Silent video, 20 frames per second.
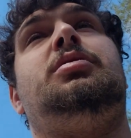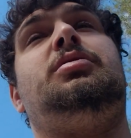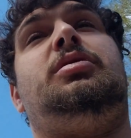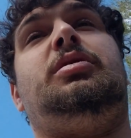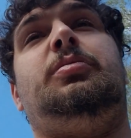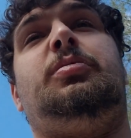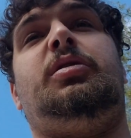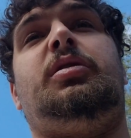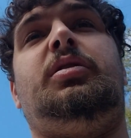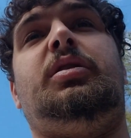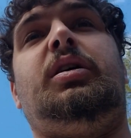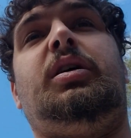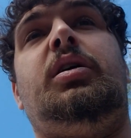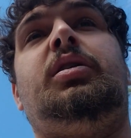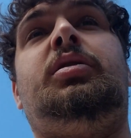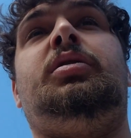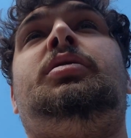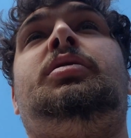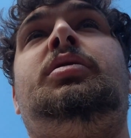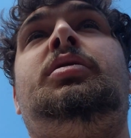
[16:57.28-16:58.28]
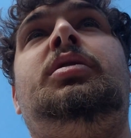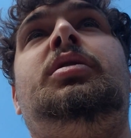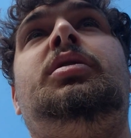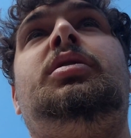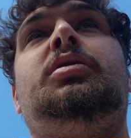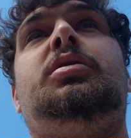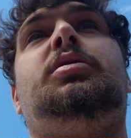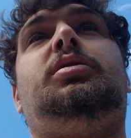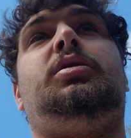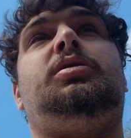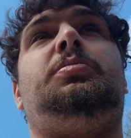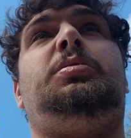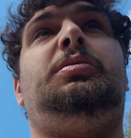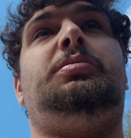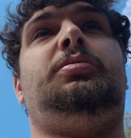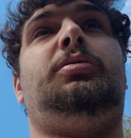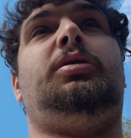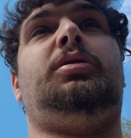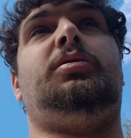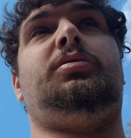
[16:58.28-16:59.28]
a lot of
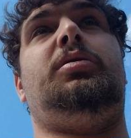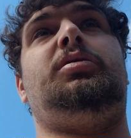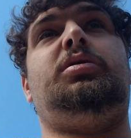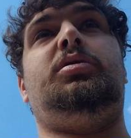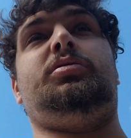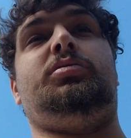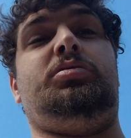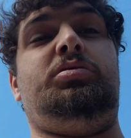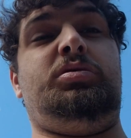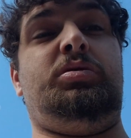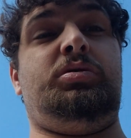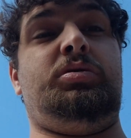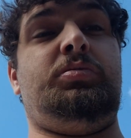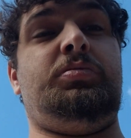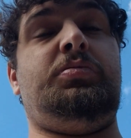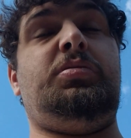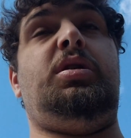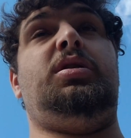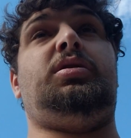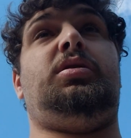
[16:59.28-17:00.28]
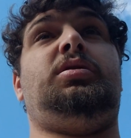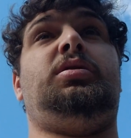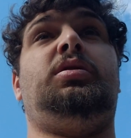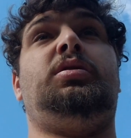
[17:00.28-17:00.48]
people don't do, but